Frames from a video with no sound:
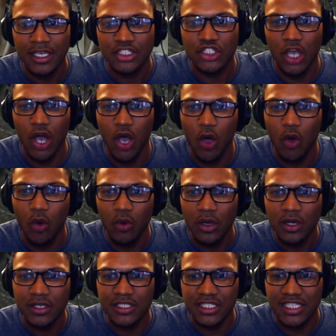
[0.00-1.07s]
So,
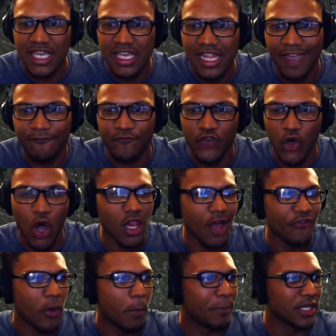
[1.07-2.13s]
does he like fall
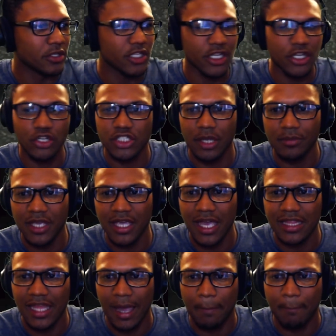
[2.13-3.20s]
off a building or something
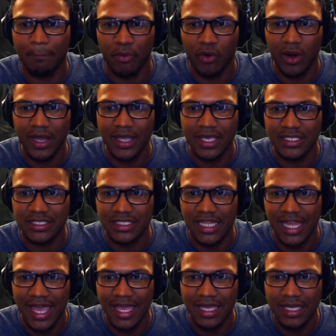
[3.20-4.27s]
and like break his
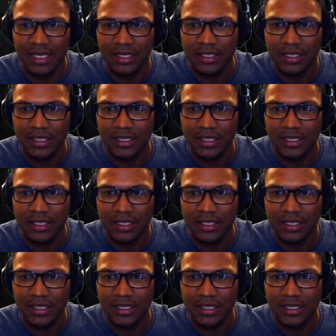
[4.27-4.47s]
leg?